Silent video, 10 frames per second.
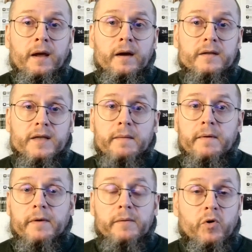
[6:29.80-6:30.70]

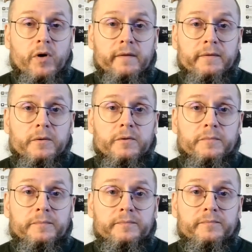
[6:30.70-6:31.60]
some moral views.
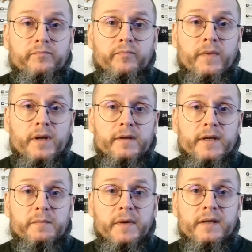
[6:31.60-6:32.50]

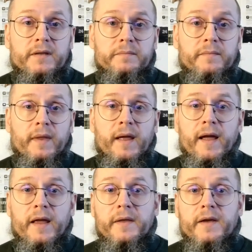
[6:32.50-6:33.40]
This means
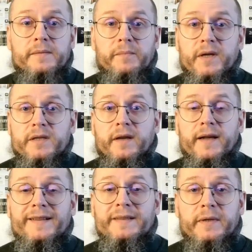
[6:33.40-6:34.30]
ethics is
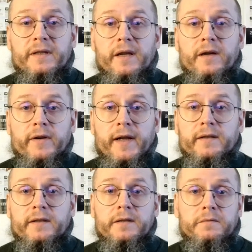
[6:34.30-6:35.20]
intimately
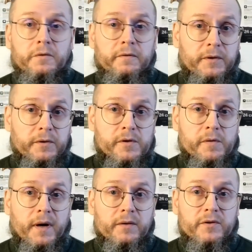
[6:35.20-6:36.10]
connected to views
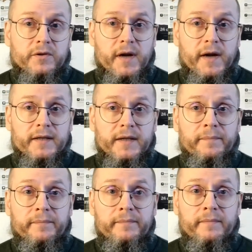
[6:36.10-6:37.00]
about society.
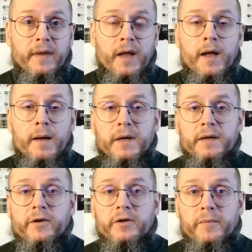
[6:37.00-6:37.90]
But
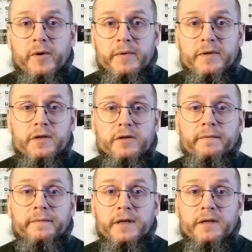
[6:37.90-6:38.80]
for the purposes of
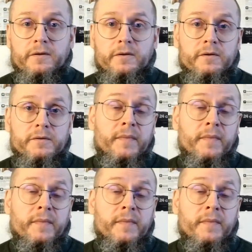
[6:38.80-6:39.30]
this course,